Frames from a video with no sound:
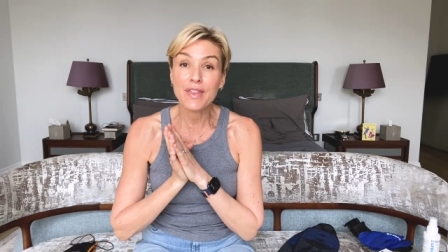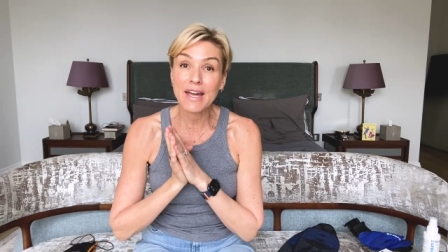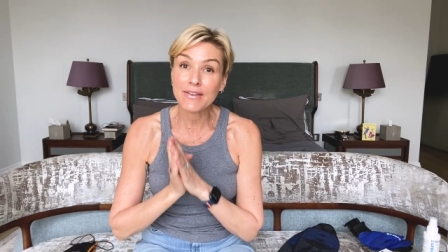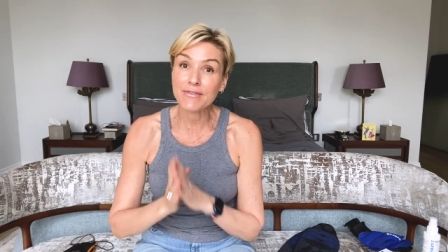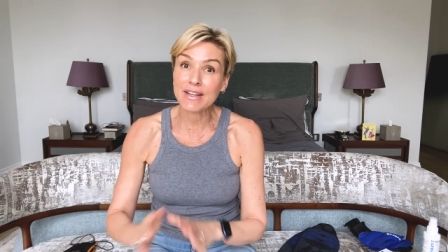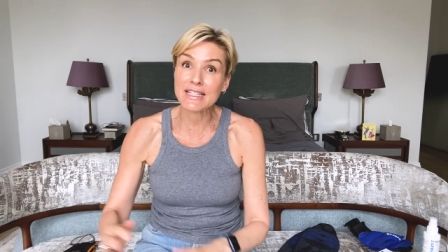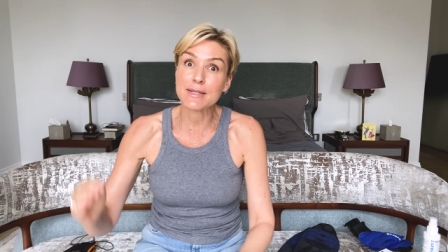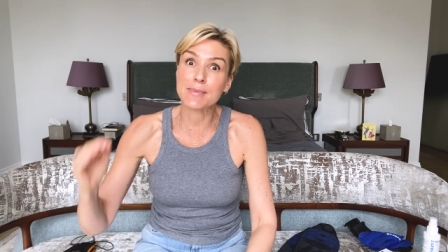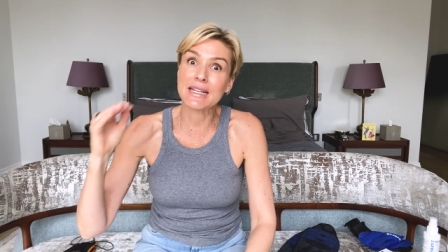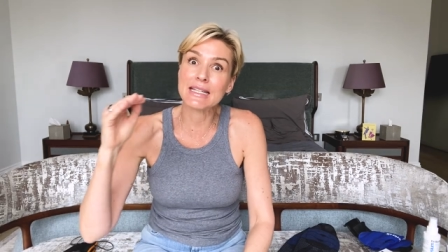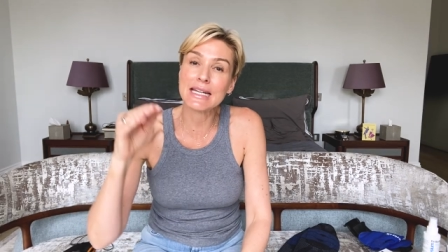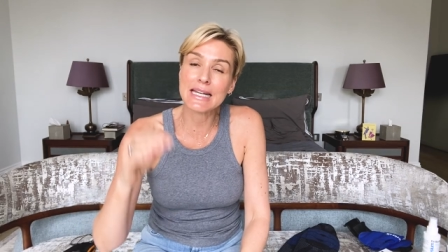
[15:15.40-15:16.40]
that
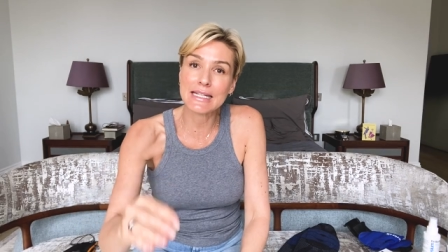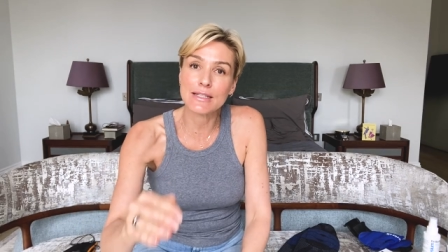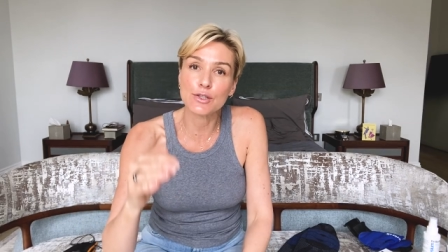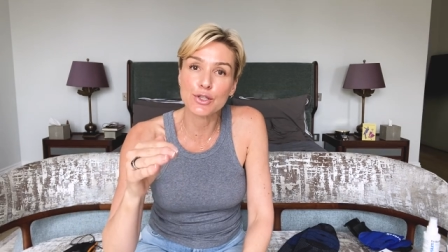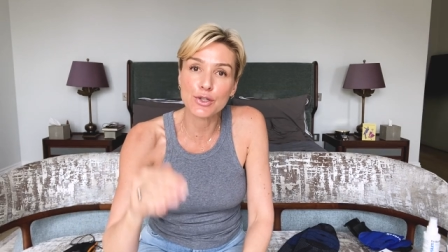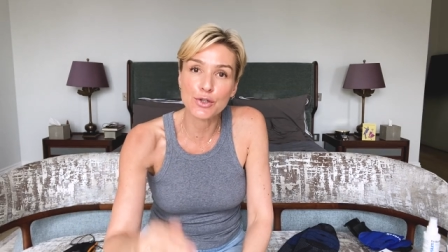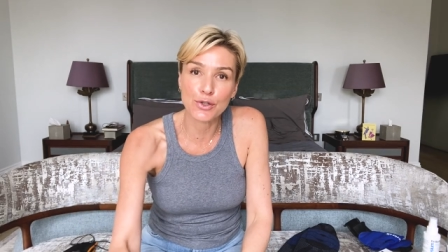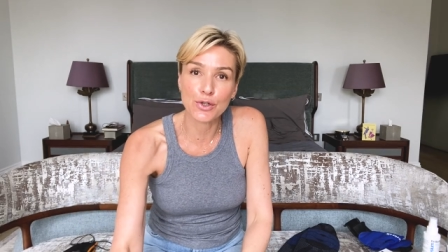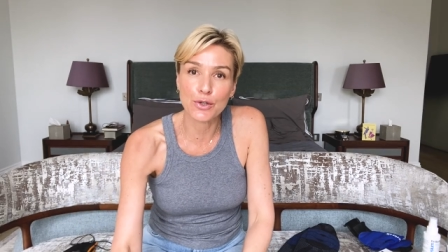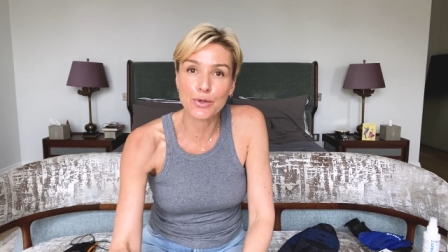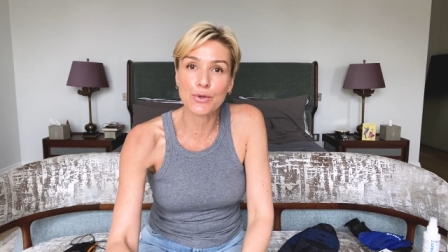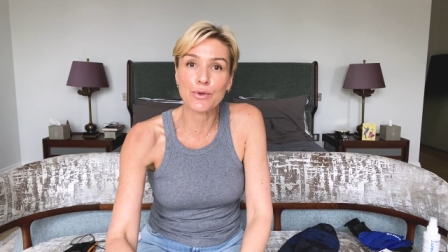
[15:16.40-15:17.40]
investment into
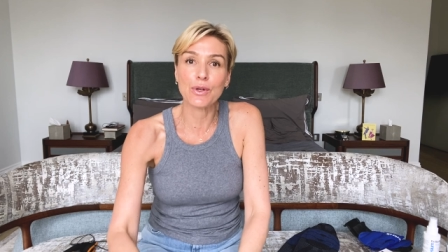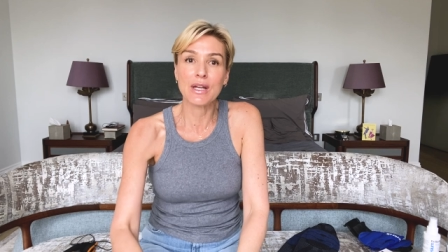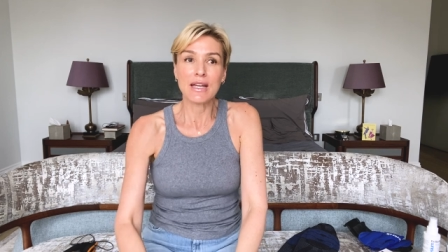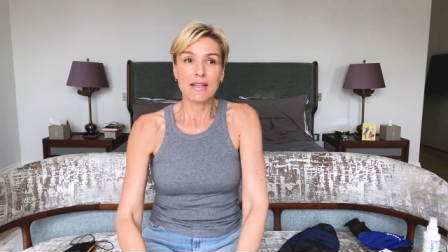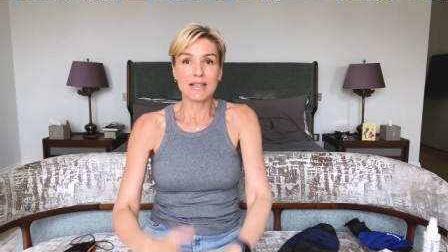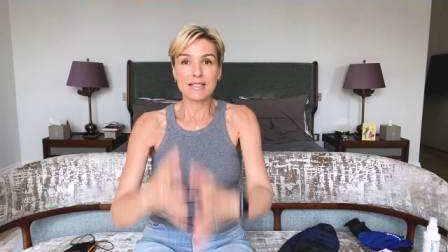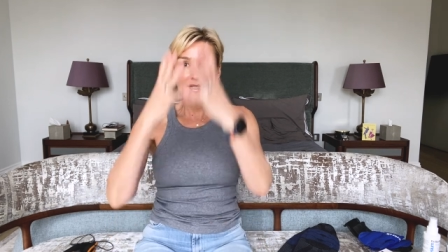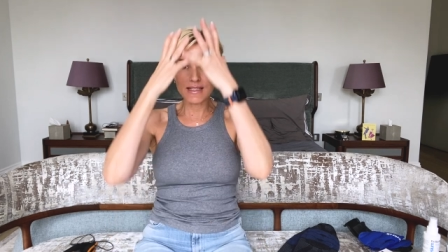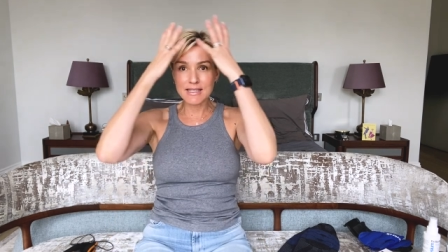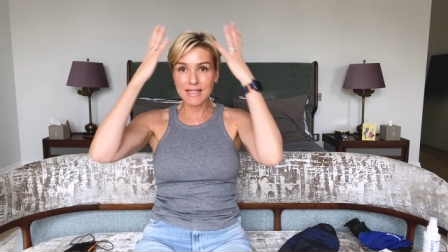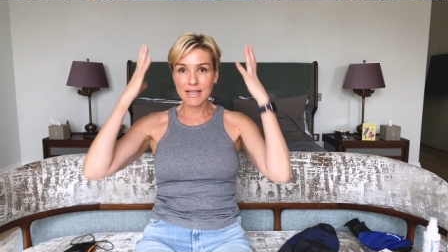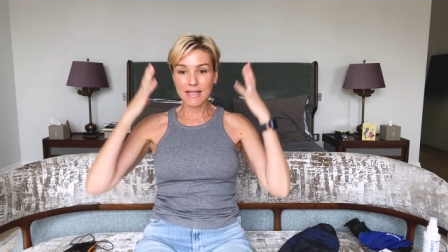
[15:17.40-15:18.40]
you. This
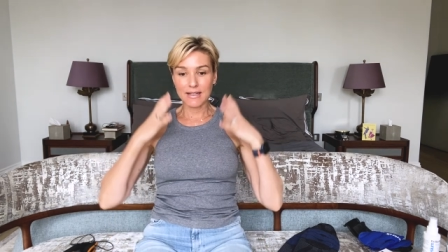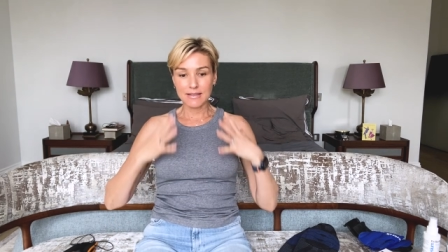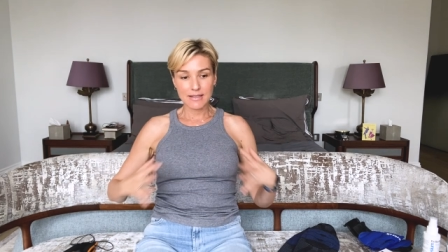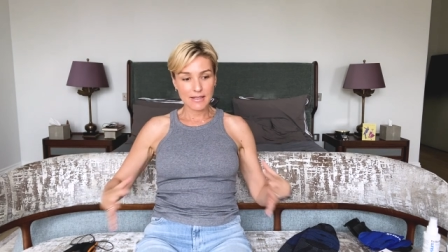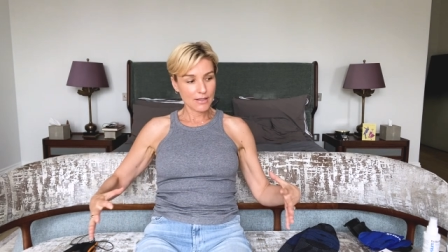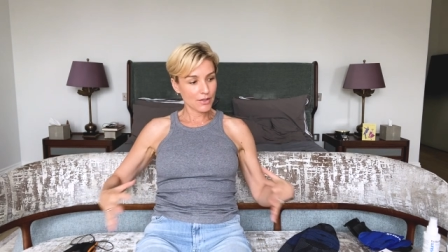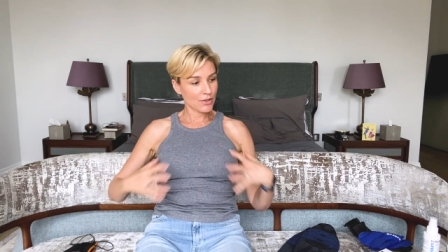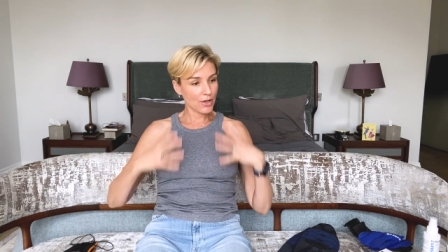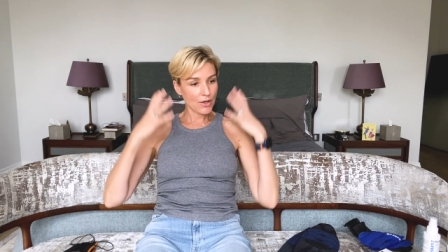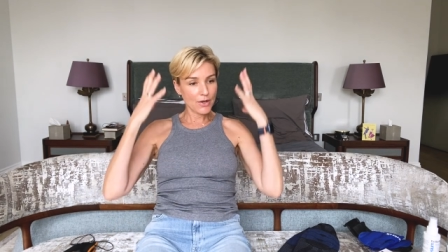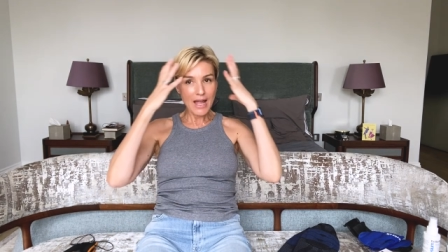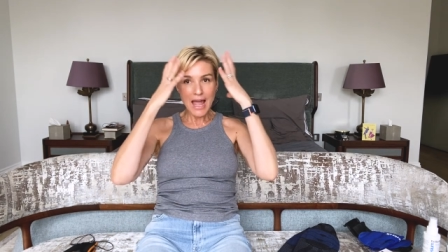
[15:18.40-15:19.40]
is it. You
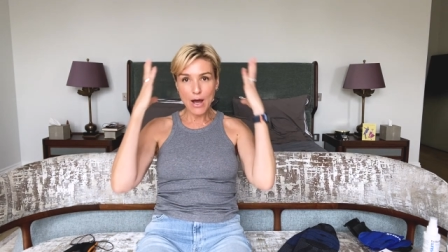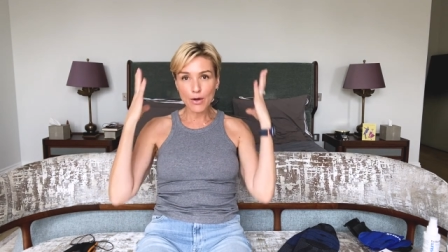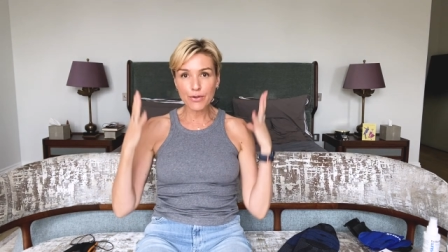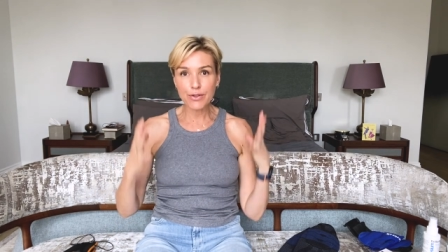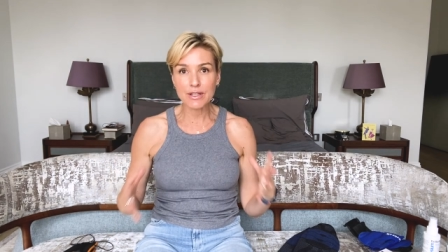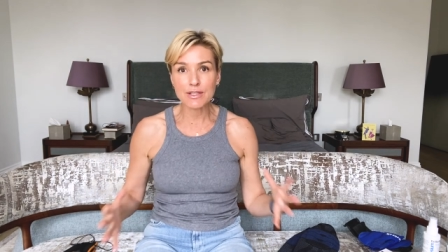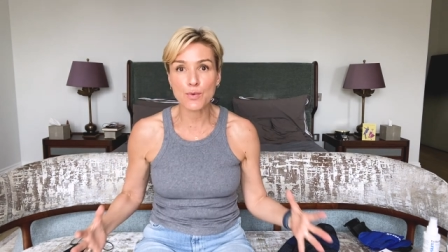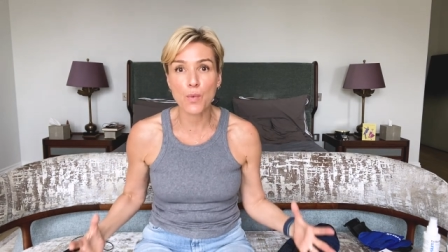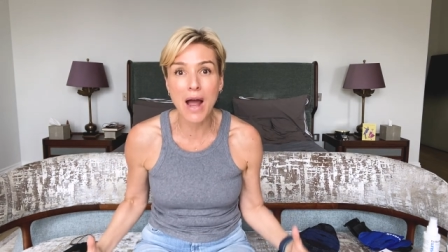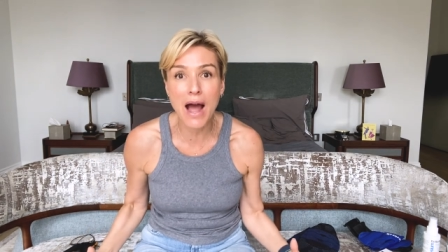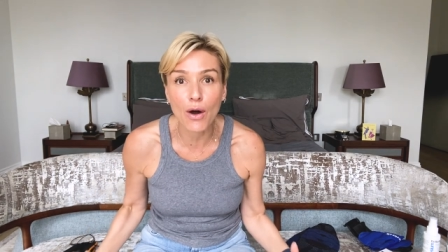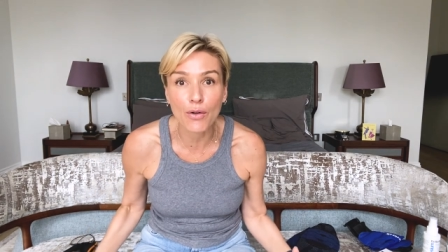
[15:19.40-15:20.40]
know, health is
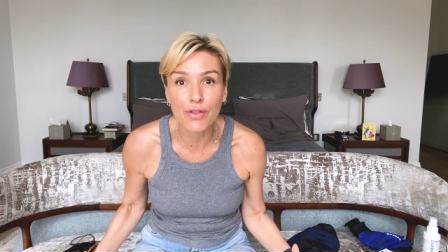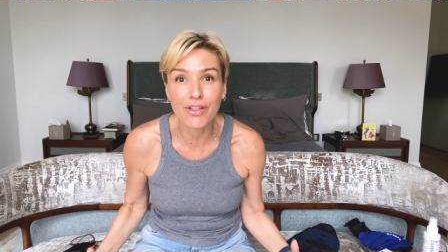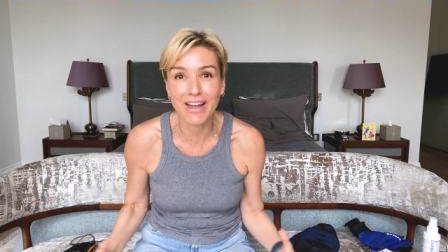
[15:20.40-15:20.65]
wealth,